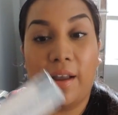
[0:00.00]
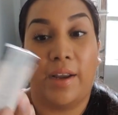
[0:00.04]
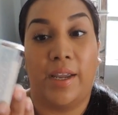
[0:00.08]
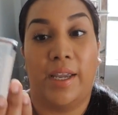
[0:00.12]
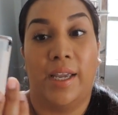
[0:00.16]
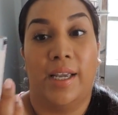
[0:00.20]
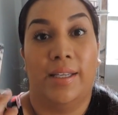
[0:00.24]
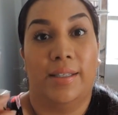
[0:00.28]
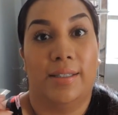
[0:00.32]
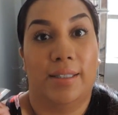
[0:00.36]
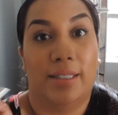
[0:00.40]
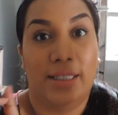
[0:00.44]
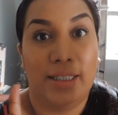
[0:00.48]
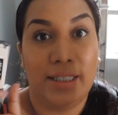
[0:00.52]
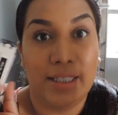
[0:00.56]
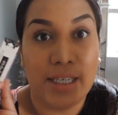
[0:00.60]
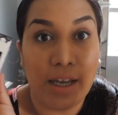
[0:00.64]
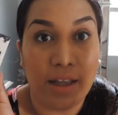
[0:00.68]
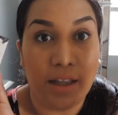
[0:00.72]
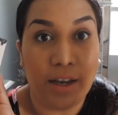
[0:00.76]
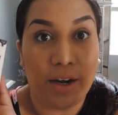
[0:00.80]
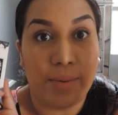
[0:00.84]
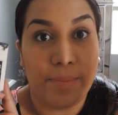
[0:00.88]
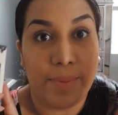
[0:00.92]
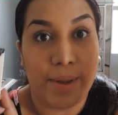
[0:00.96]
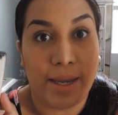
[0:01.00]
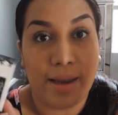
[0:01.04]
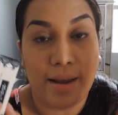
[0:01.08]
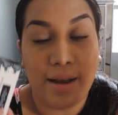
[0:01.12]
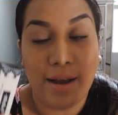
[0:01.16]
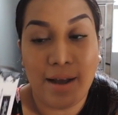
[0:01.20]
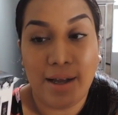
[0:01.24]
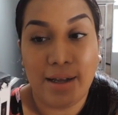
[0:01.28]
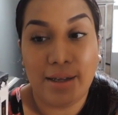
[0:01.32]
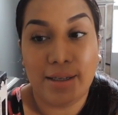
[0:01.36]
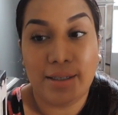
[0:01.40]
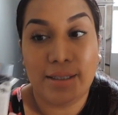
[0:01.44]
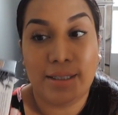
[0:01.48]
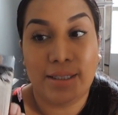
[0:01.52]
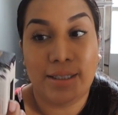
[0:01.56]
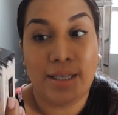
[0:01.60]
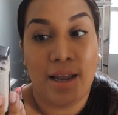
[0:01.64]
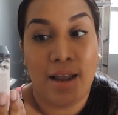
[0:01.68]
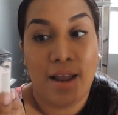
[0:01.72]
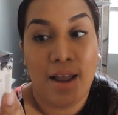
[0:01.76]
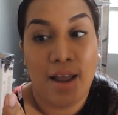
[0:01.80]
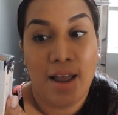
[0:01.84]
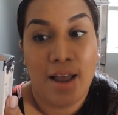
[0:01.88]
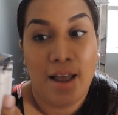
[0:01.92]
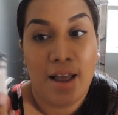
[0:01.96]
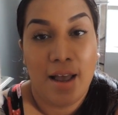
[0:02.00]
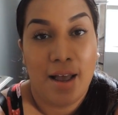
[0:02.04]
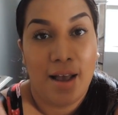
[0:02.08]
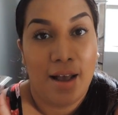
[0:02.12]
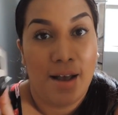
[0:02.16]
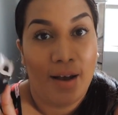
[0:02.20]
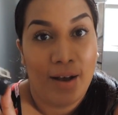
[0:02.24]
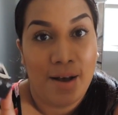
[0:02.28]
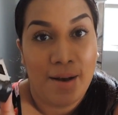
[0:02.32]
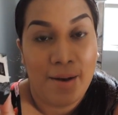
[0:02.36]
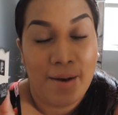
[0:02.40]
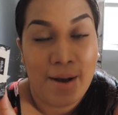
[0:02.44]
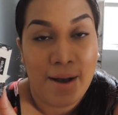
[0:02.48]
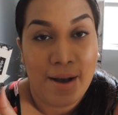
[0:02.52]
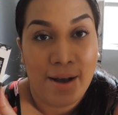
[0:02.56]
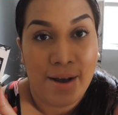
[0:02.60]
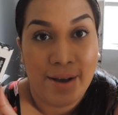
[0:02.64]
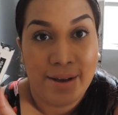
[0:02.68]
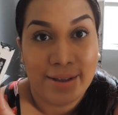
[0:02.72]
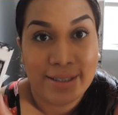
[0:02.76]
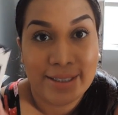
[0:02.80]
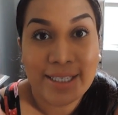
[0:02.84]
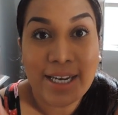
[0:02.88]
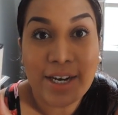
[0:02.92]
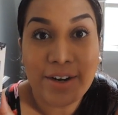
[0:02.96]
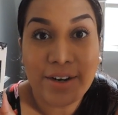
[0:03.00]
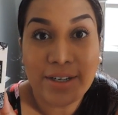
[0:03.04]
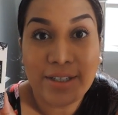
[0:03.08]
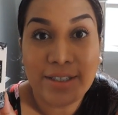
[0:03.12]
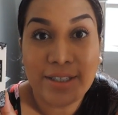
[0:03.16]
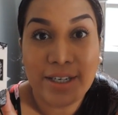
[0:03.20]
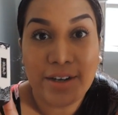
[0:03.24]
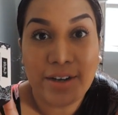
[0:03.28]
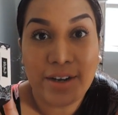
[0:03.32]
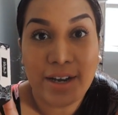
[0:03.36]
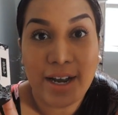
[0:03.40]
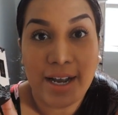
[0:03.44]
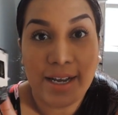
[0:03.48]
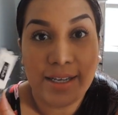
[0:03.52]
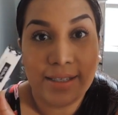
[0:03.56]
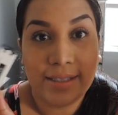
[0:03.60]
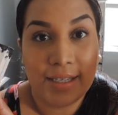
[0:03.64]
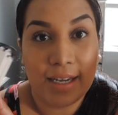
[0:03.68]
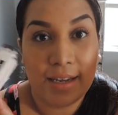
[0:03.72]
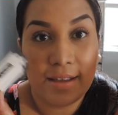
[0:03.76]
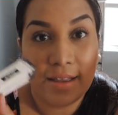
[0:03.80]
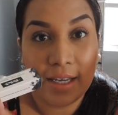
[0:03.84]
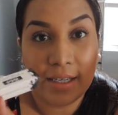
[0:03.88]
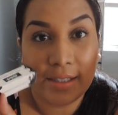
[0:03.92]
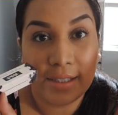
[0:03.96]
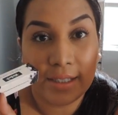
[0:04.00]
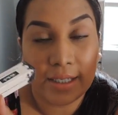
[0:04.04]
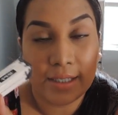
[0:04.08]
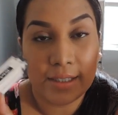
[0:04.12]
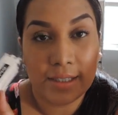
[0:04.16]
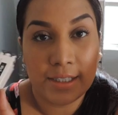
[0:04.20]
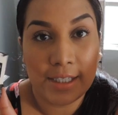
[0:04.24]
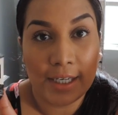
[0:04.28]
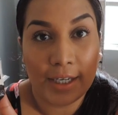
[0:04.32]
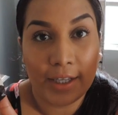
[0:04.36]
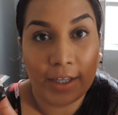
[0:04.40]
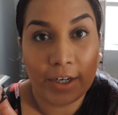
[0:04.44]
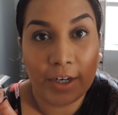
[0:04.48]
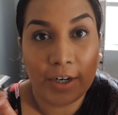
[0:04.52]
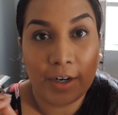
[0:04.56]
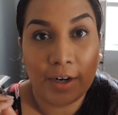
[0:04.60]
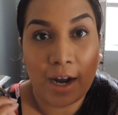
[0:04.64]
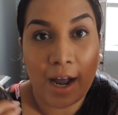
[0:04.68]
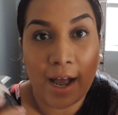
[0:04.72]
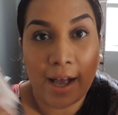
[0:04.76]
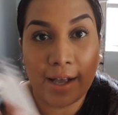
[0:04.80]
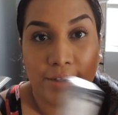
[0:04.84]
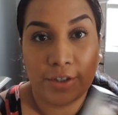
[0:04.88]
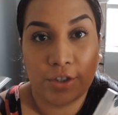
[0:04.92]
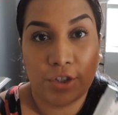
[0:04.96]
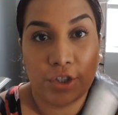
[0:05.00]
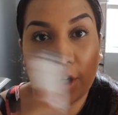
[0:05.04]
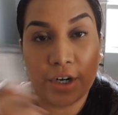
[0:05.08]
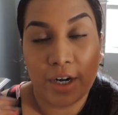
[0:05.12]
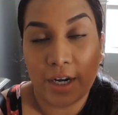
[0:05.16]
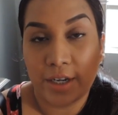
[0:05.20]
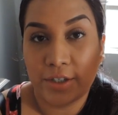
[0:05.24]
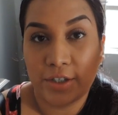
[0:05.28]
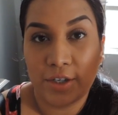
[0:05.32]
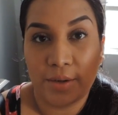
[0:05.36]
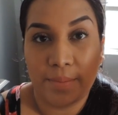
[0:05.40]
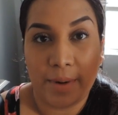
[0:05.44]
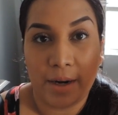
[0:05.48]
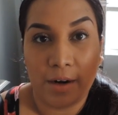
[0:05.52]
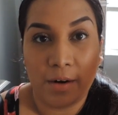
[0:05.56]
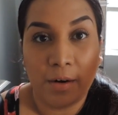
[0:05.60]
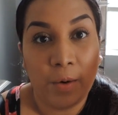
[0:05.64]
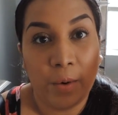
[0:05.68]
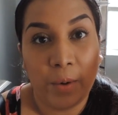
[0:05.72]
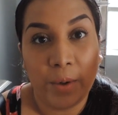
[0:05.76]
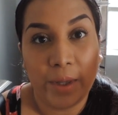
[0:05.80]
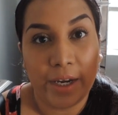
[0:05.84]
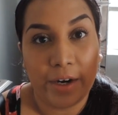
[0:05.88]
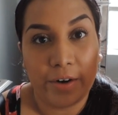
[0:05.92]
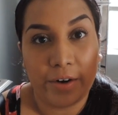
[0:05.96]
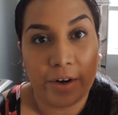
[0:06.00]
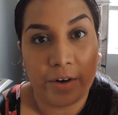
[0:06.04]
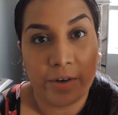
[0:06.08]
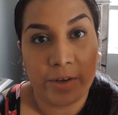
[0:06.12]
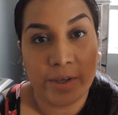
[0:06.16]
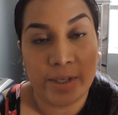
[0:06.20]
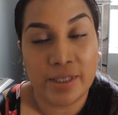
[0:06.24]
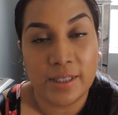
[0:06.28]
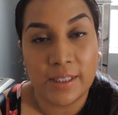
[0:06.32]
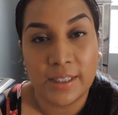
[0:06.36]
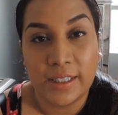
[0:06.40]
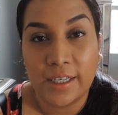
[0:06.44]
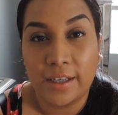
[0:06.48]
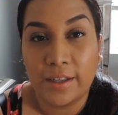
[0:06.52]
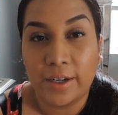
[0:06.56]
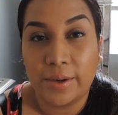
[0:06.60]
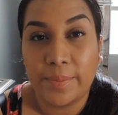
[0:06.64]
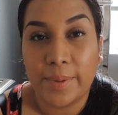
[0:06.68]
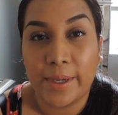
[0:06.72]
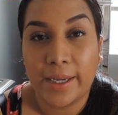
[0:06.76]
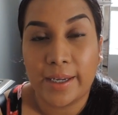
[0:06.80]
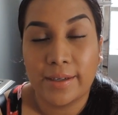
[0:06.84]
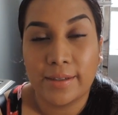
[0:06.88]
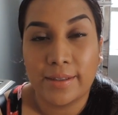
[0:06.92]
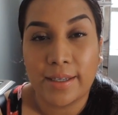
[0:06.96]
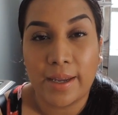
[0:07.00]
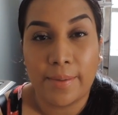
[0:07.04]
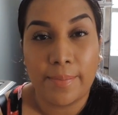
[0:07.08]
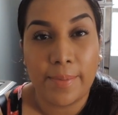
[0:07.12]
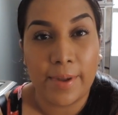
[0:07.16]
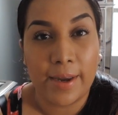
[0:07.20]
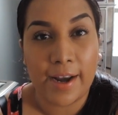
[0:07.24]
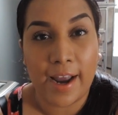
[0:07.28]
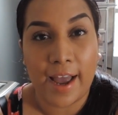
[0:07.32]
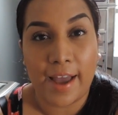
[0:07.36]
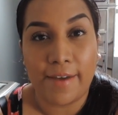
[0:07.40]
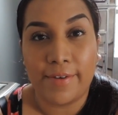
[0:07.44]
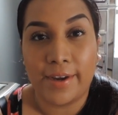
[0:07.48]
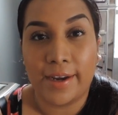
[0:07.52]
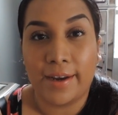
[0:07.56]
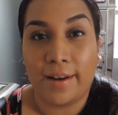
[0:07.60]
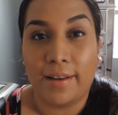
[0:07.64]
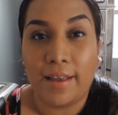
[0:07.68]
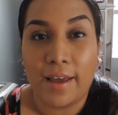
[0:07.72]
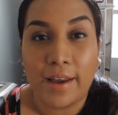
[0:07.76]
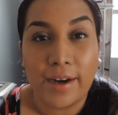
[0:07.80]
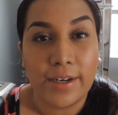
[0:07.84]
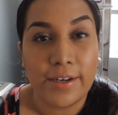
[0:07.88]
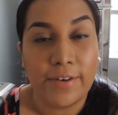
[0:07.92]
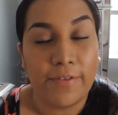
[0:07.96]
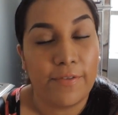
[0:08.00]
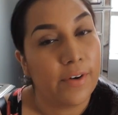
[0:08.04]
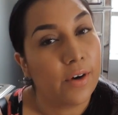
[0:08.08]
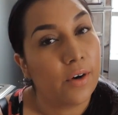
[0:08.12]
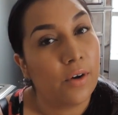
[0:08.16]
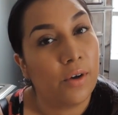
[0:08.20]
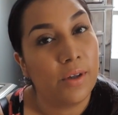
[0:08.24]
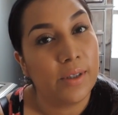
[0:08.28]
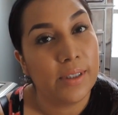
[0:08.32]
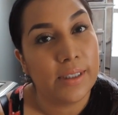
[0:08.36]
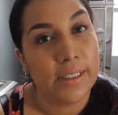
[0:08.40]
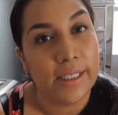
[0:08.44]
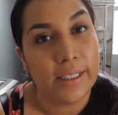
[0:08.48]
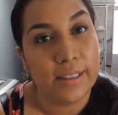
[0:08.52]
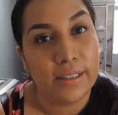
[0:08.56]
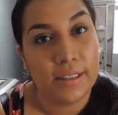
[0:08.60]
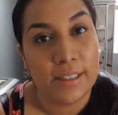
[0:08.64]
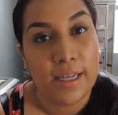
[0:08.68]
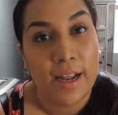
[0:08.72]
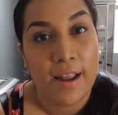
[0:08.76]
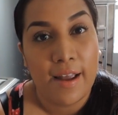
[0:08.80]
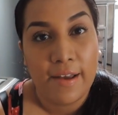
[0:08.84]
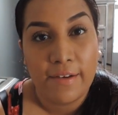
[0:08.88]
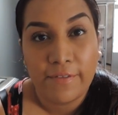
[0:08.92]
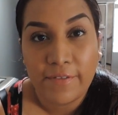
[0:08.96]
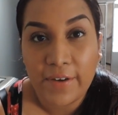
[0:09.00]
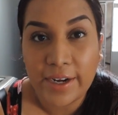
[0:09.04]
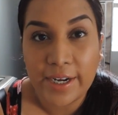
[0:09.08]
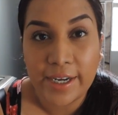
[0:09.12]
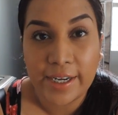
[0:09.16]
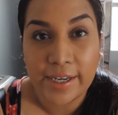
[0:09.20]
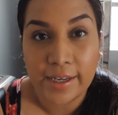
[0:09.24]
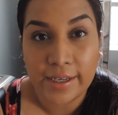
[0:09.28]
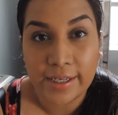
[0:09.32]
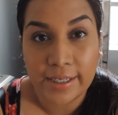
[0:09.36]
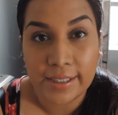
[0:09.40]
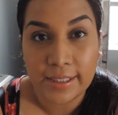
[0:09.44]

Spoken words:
that concealer because, seriously, you guys, this concealer has turned into my holy grail concealer because I've been having a lot of difficulties finding a